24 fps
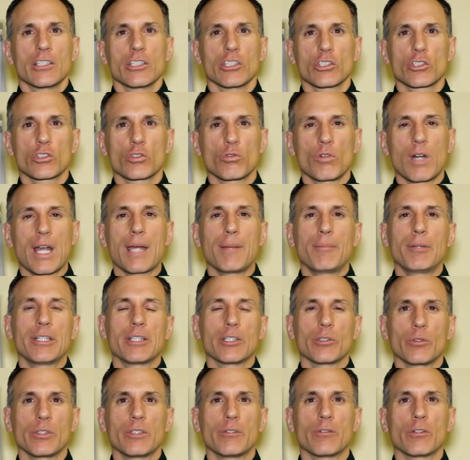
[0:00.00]

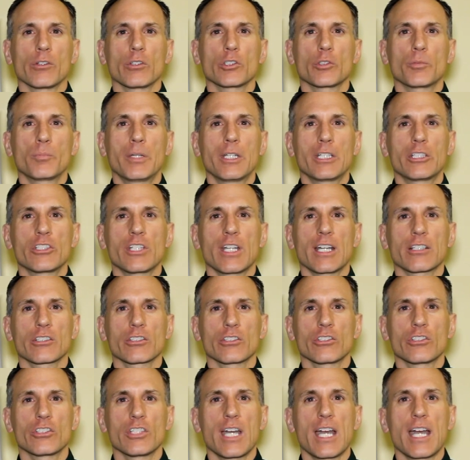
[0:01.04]
describing the reverse pitch
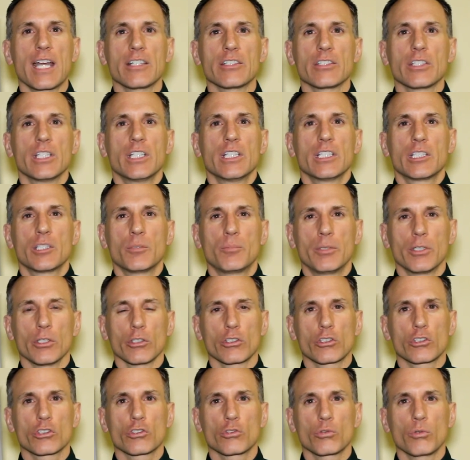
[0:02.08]
exercise to
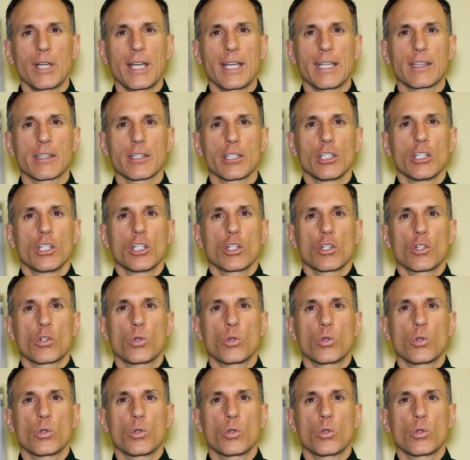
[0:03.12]
build strength,